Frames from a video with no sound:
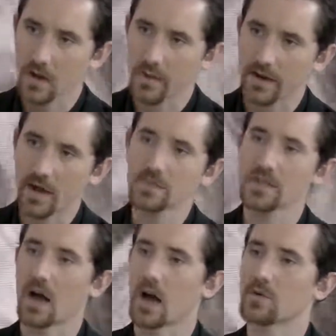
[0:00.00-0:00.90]
when it comes
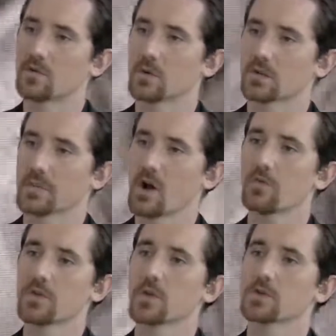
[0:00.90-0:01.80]
to hard forks, I mean,
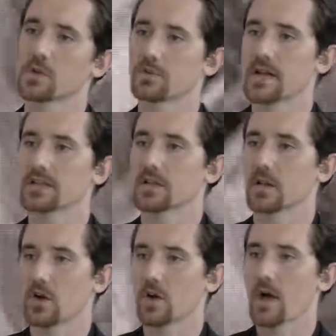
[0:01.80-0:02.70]
often those are events that
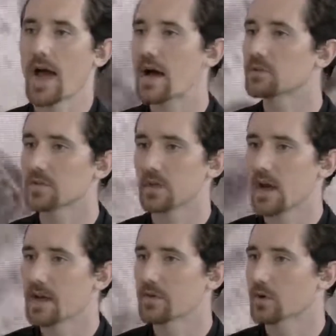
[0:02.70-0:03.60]
occur
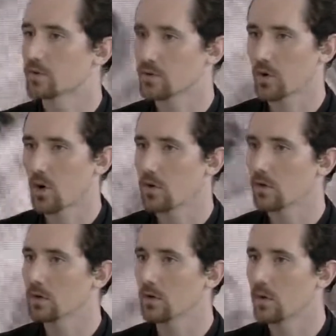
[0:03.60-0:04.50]
outside the
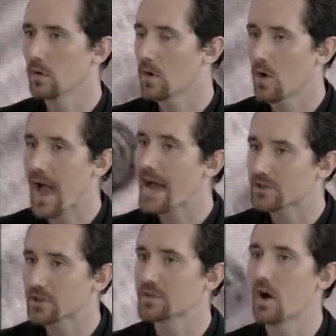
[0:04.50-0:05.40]
control or
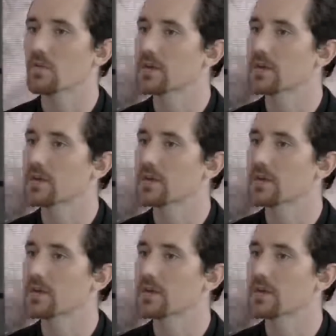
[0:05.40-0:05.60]
actions of an